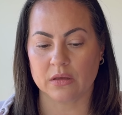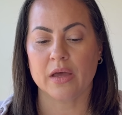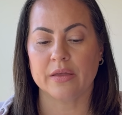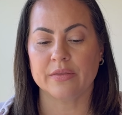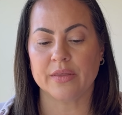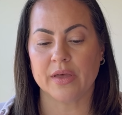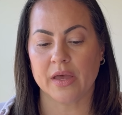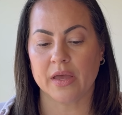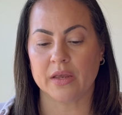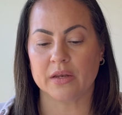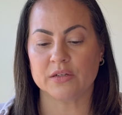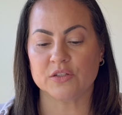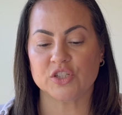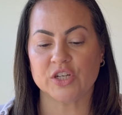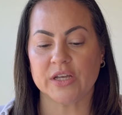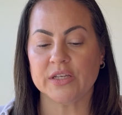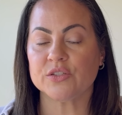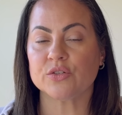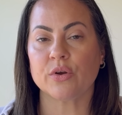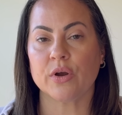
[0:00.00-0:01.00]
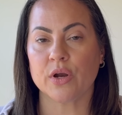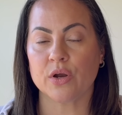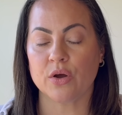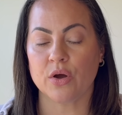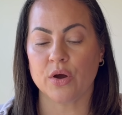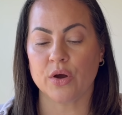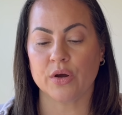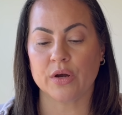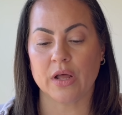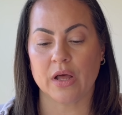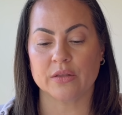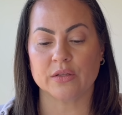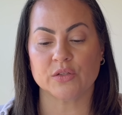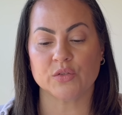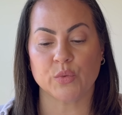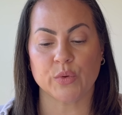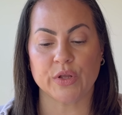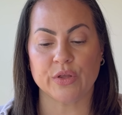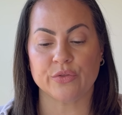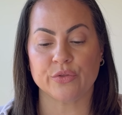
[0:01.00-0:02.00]
Then Chase credit card on the
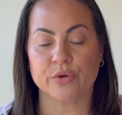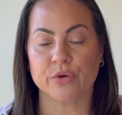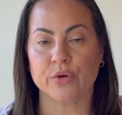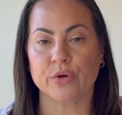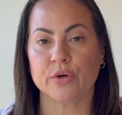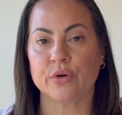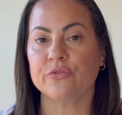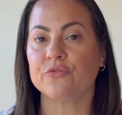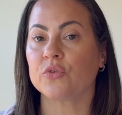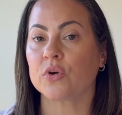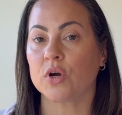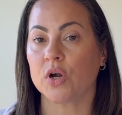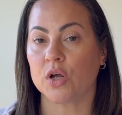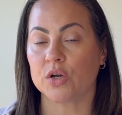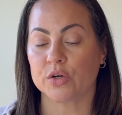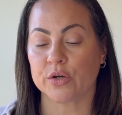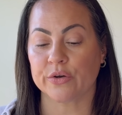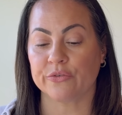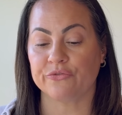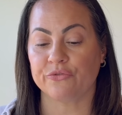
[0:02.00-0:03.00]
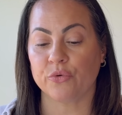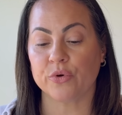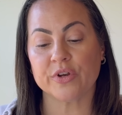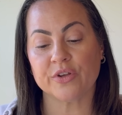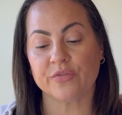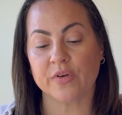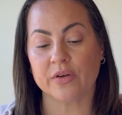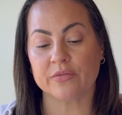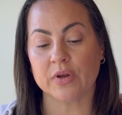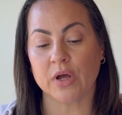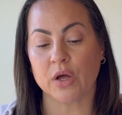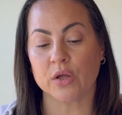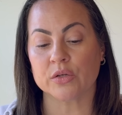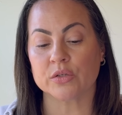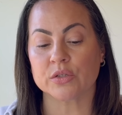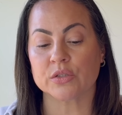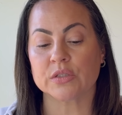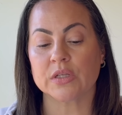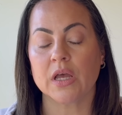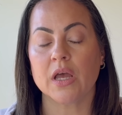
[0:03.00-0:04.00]
23rd for
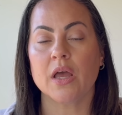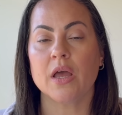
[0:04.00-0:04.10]
$145.